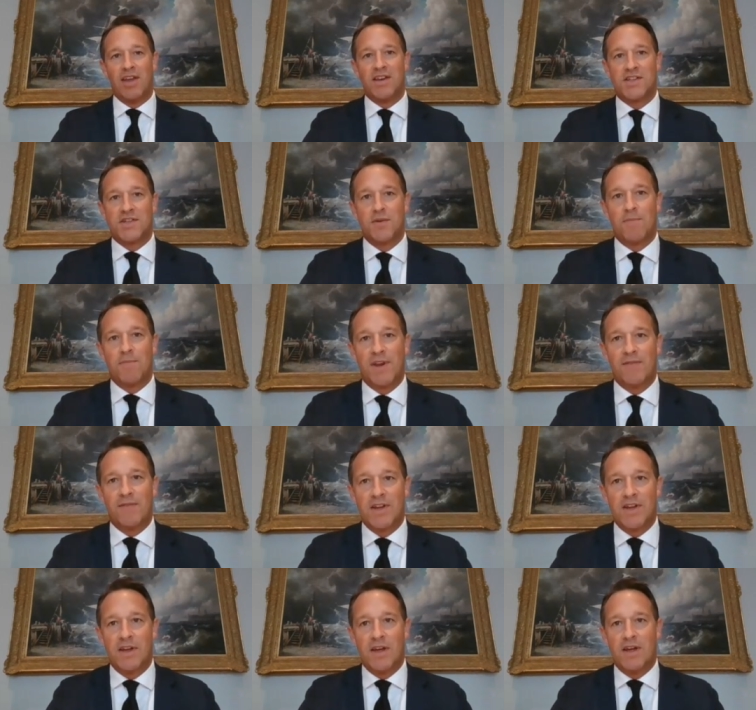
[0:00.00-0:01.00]
into a bit of
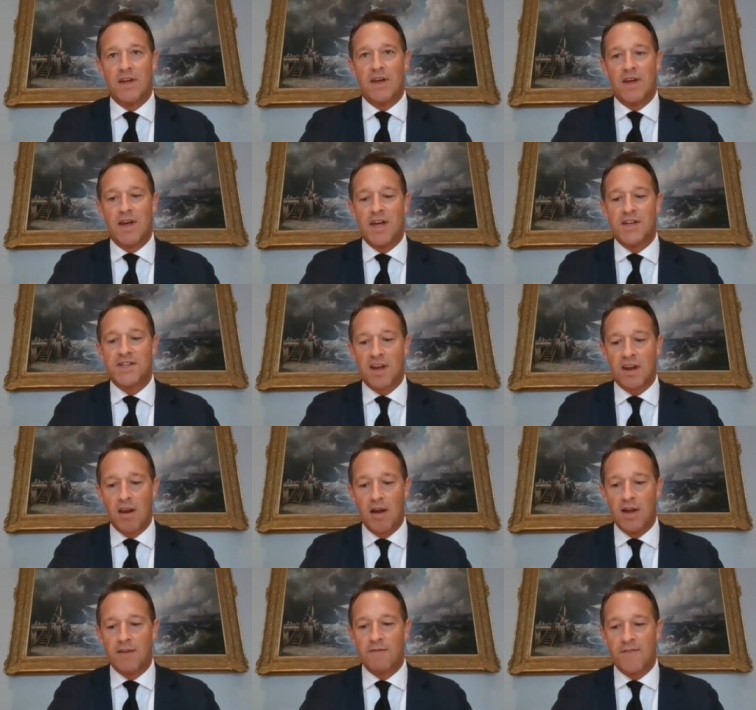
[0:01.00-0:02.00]
a
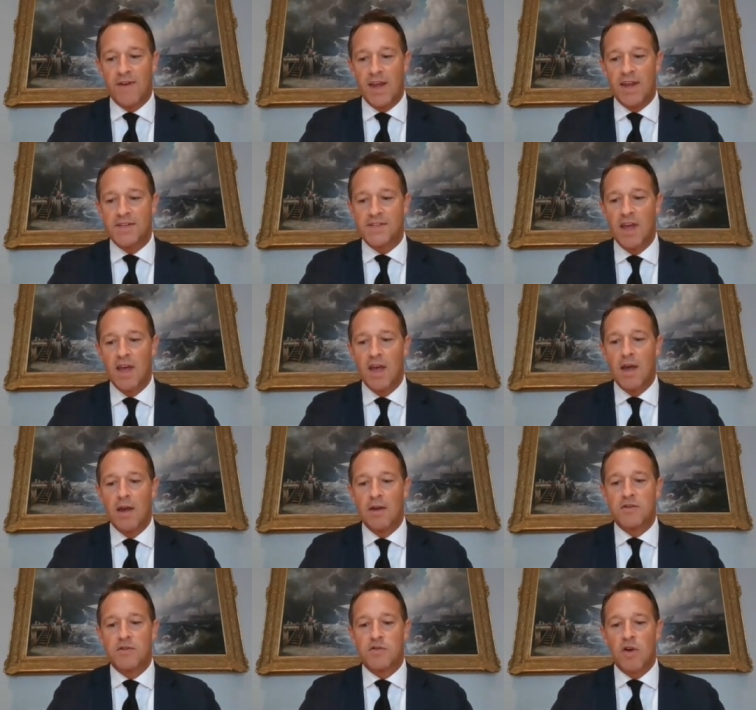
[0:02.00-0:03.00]
decline phase.
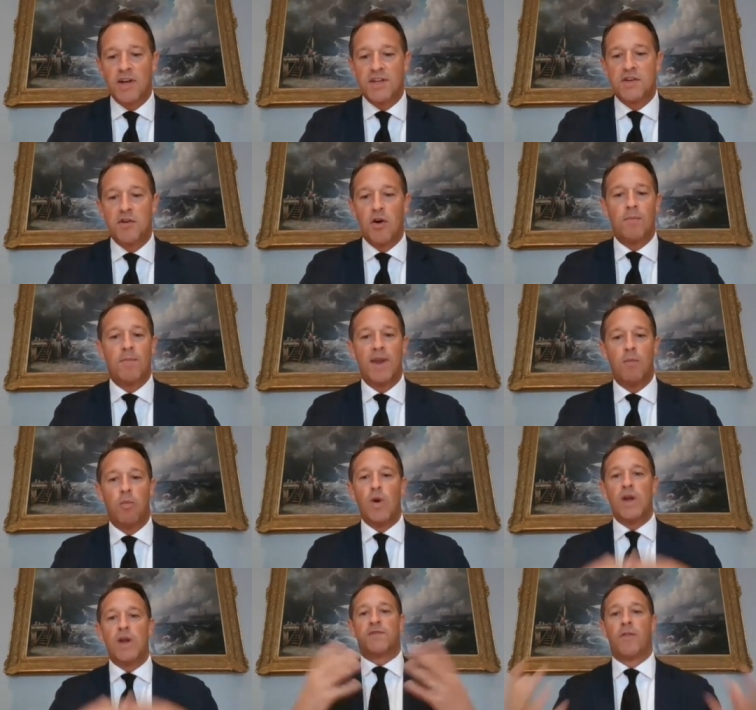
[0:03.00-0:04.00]
Trying to not be
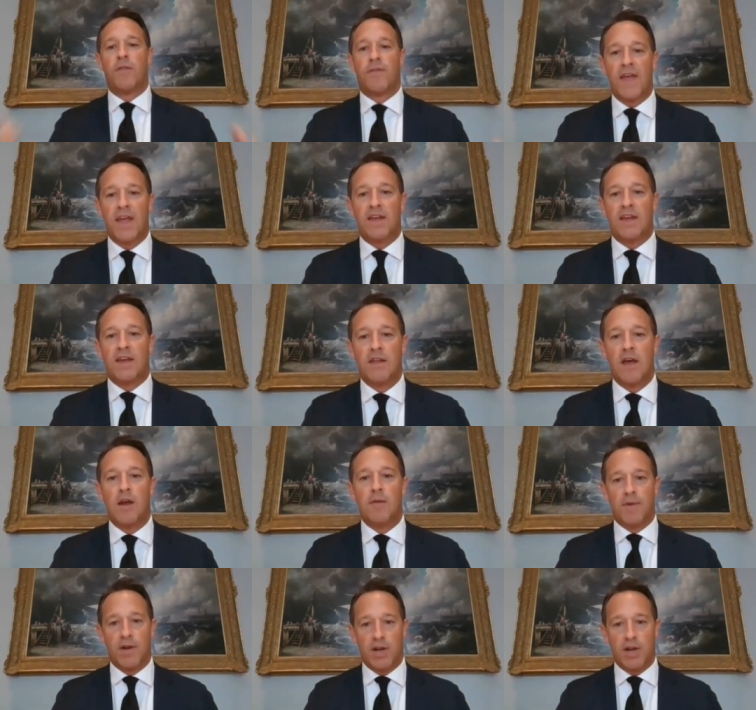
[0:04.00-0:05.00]
wishful thinking, though,
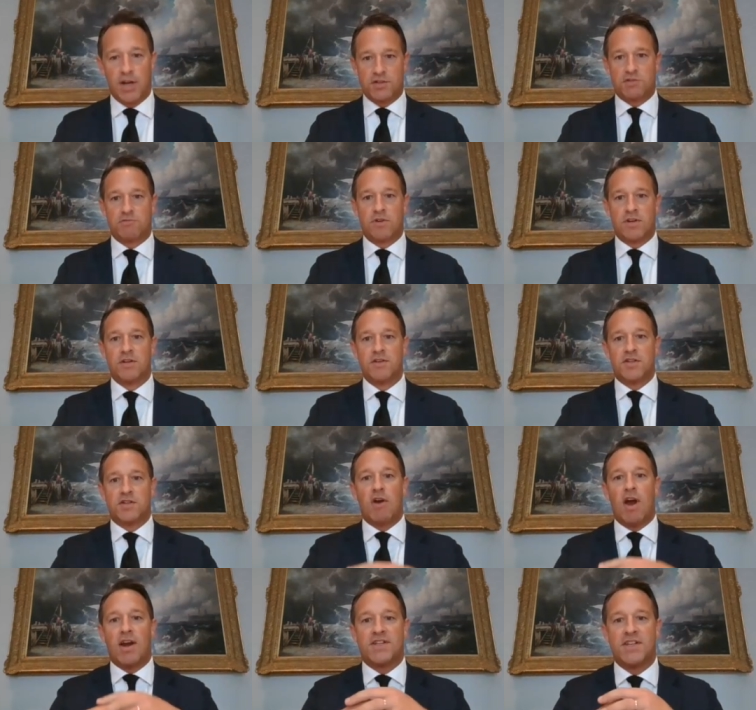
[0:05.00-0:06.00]
but
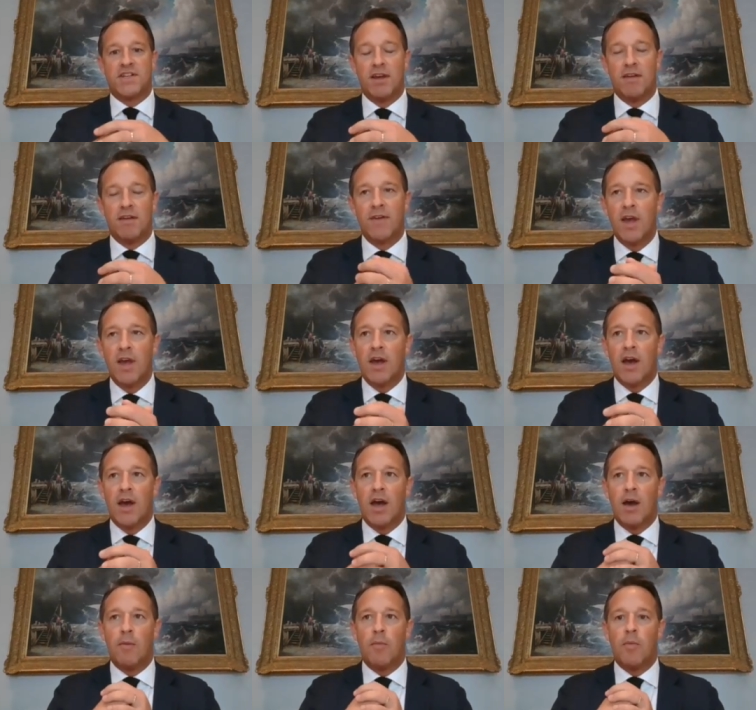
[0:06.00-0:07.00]
constructive.
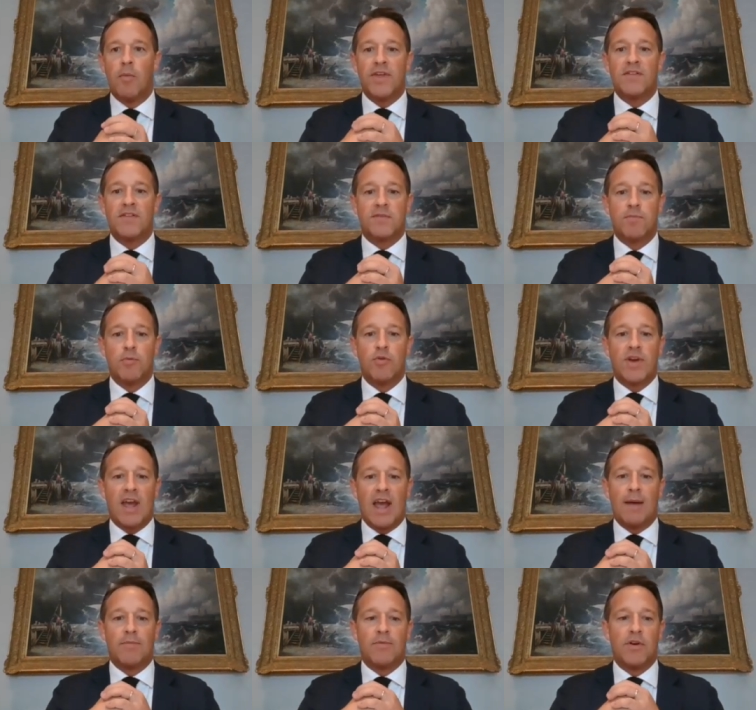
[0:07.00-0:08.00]
Within small
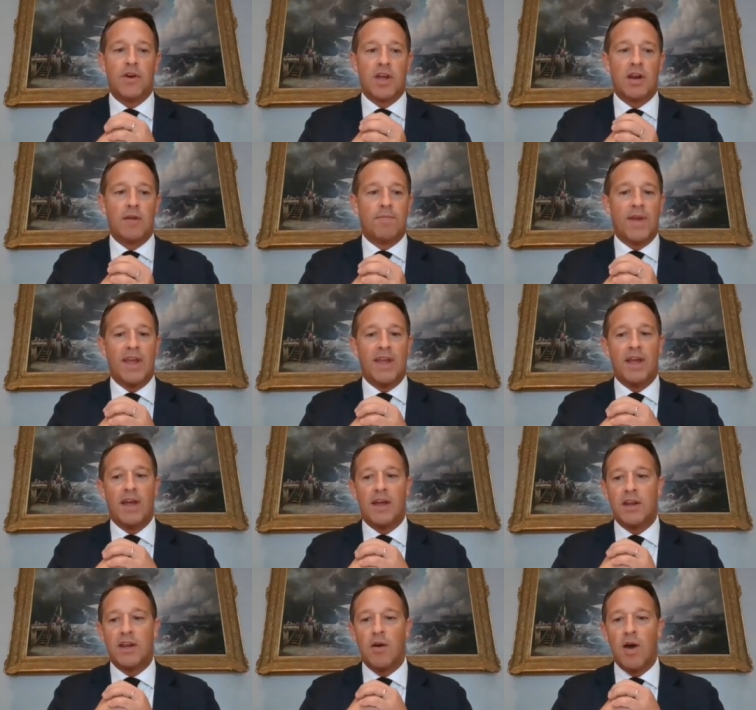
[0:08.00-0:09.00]
cap, there are going to
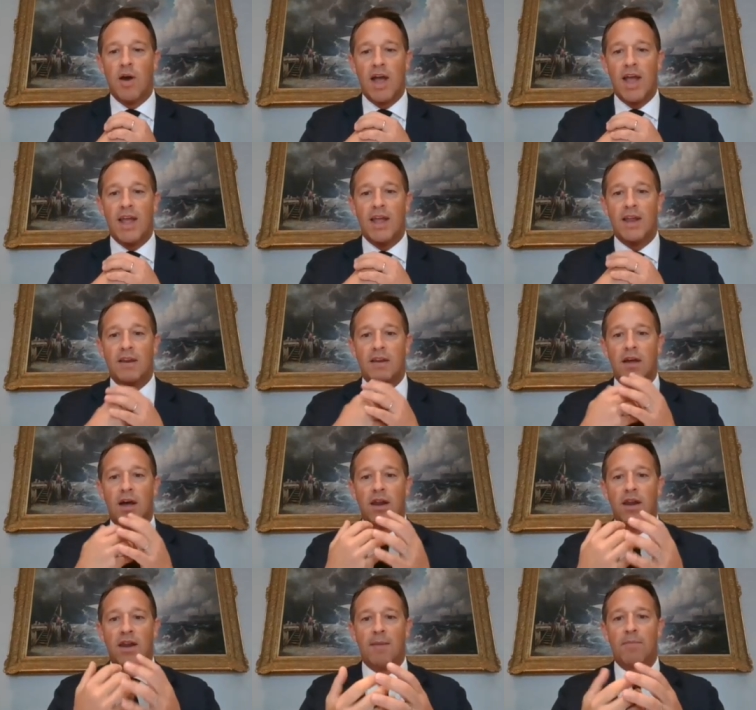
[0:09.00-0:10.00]
be, a
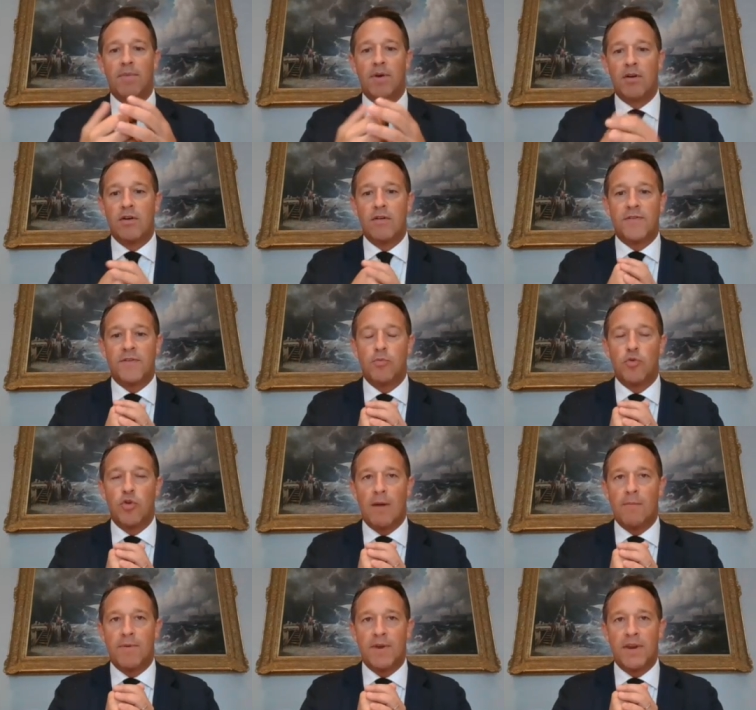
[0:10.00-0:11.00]
number of small
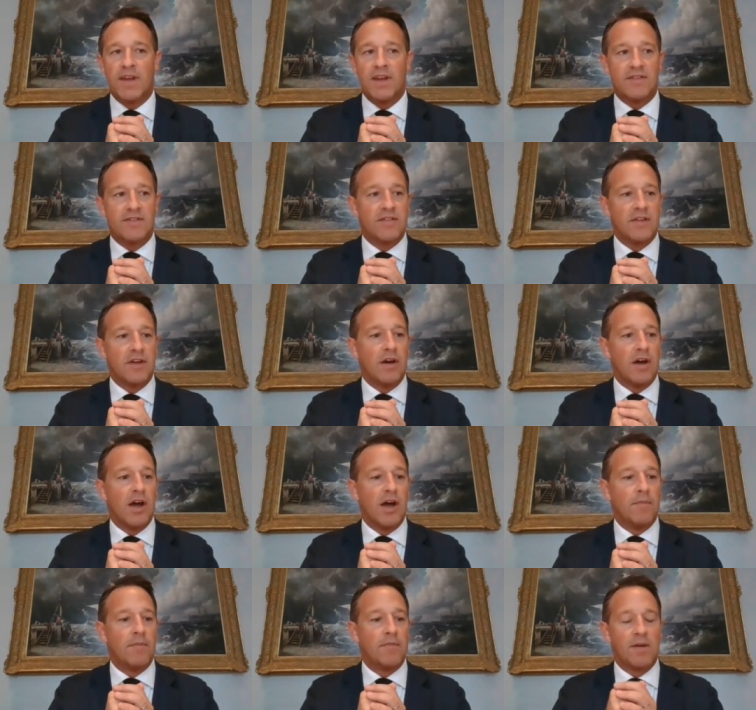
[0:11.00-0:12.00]
companies that
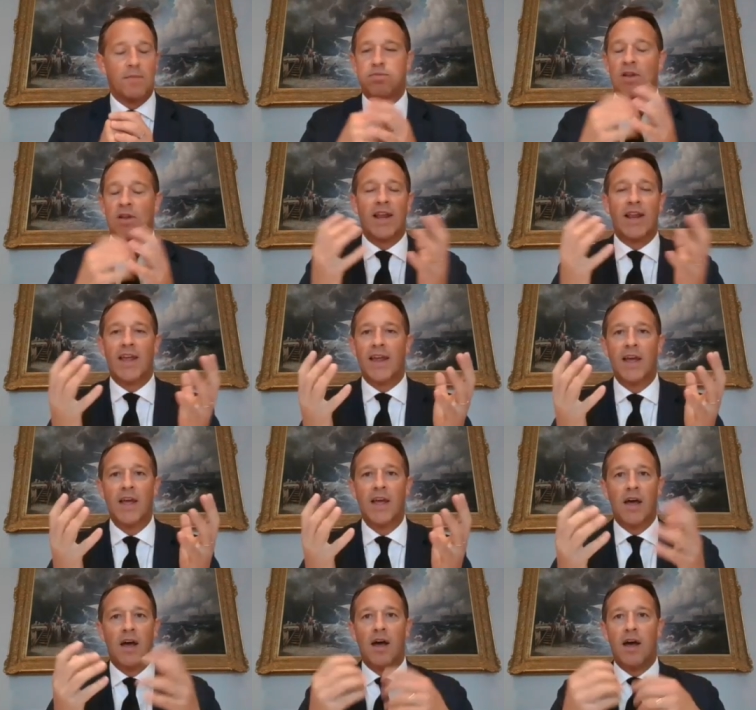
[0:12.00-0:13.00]
completely
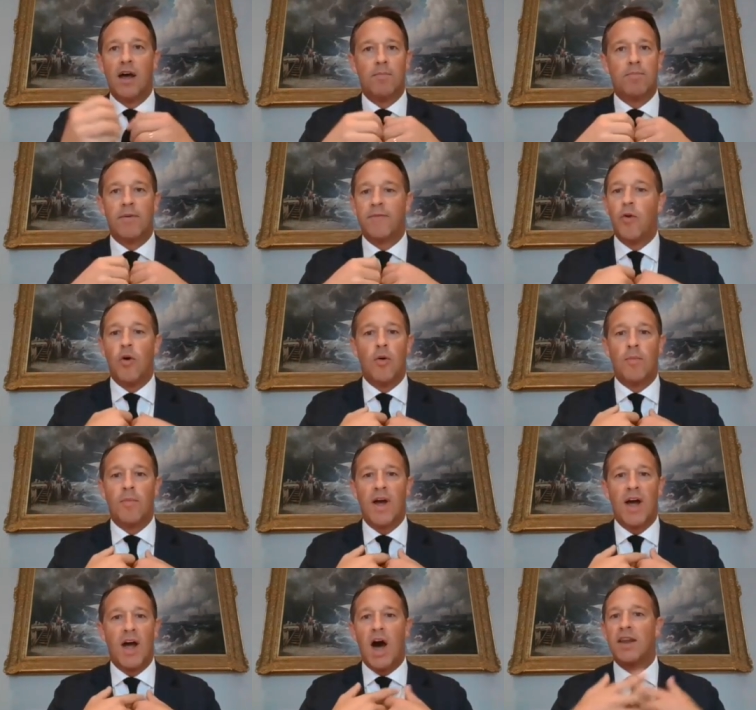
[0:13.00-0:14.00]
perform